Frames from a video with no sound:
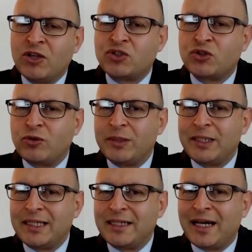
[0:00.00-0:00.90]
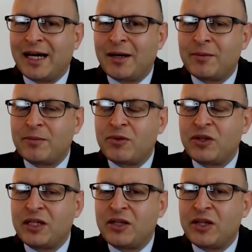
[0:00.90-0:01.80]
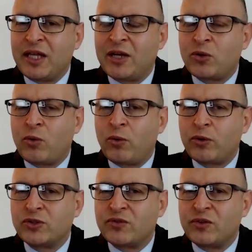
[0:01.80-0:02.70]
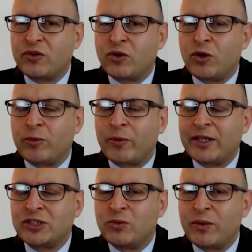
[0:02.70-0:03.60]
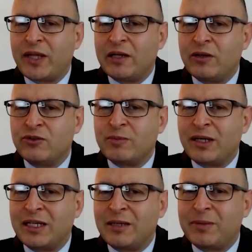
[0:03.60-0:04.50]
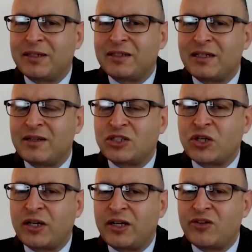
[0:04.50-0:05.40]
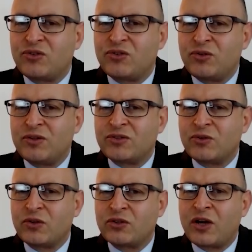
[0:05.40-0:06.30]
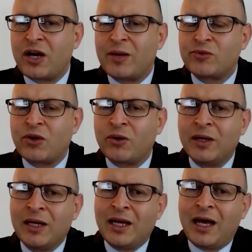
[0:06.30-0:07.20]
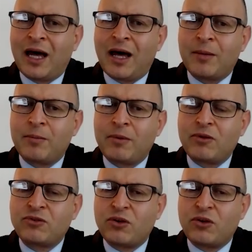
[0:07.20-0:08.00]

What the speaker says: storming the headquarters of a corporation when they lose money, but the Chinese do this all the time. So. I mean,